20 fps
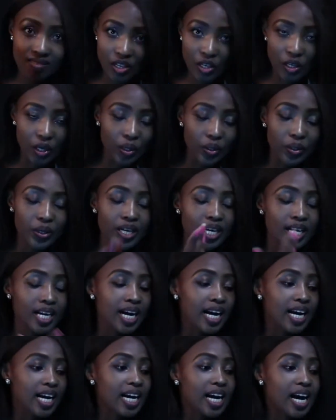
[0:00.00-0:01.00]

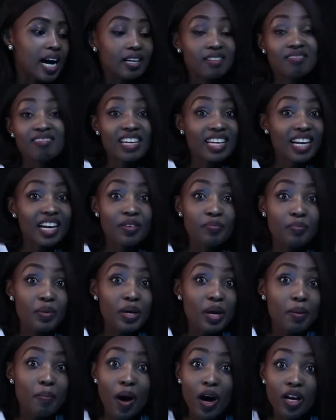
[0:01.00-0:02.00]
can I be
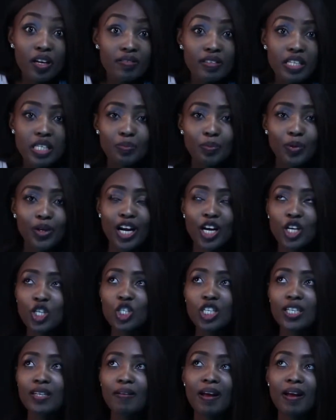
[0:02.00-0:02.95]
a part of this production?